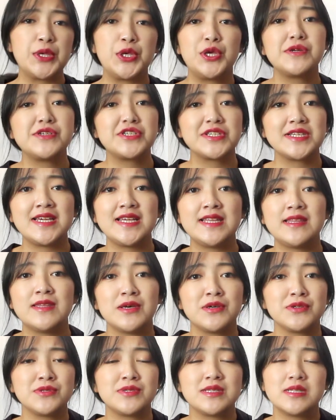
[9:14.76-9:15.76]
usually
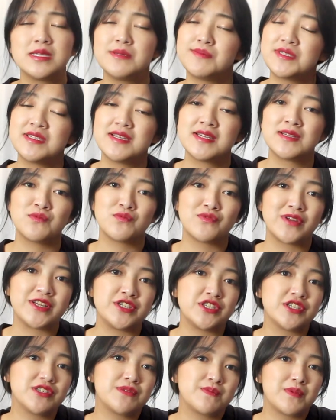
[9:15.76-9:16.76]
those lipstick
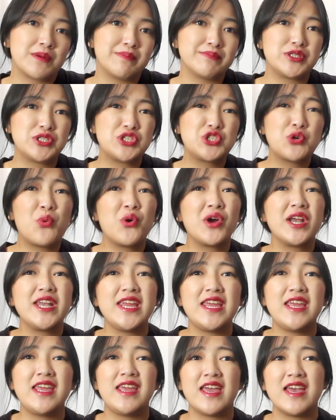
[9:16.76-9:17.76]
ranges from
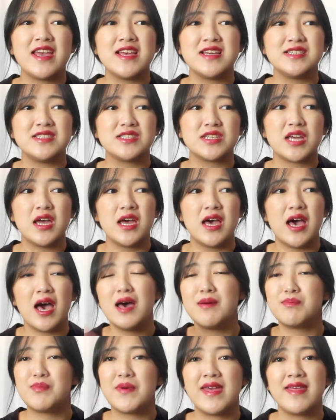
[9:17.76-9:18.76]
20 and
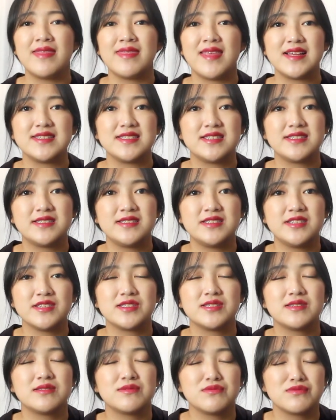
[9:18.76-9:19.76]
up, and that's
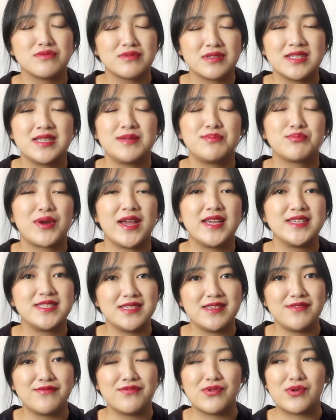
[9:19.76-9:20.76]
just really
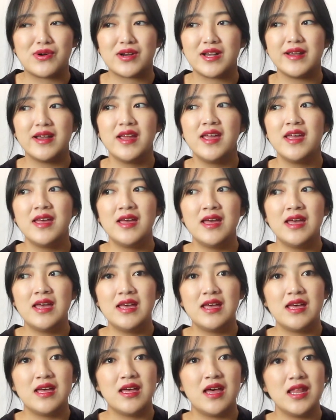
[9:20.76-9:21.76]
pricey for
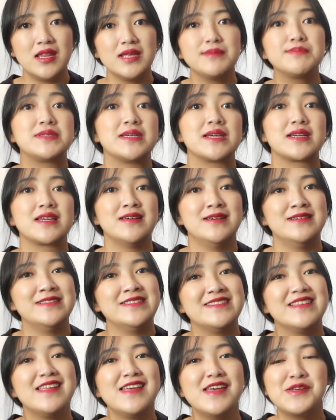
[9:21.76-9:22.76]
a lipstick.
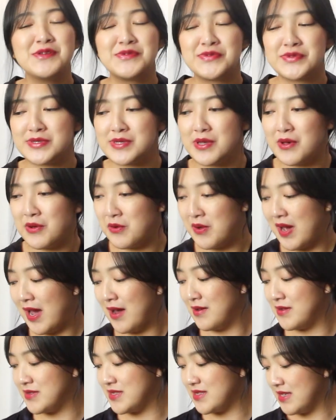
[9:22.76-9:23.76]
So
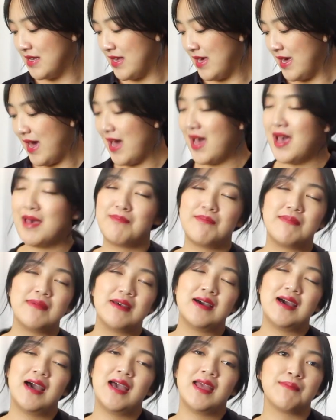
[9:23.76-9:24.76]
I was happy,
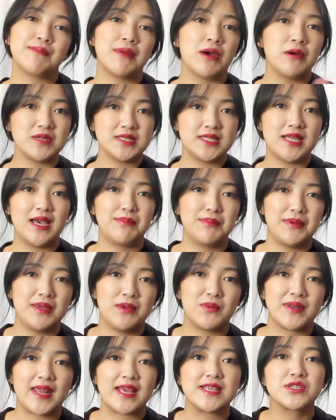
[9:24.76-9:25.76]
I'm always happy
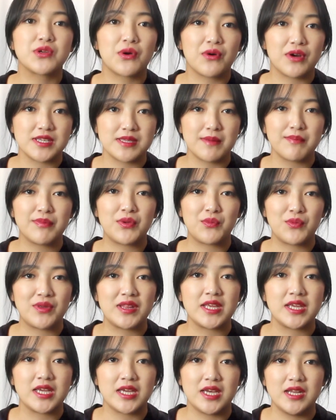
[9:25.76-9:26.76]
when I score something
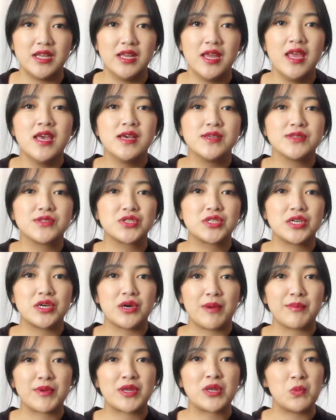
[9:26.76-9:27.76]
really good. So
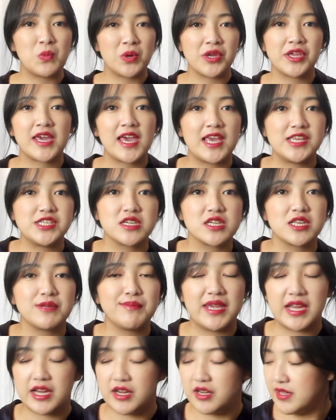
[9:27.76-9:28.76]
I'm gonna warn you guys, you're gonna
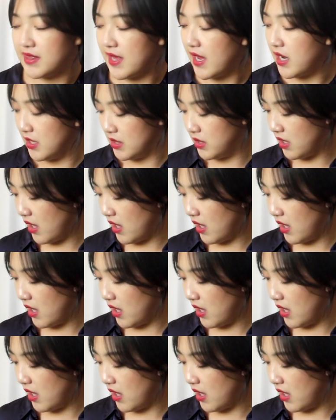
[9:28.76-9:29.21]
be hearing that a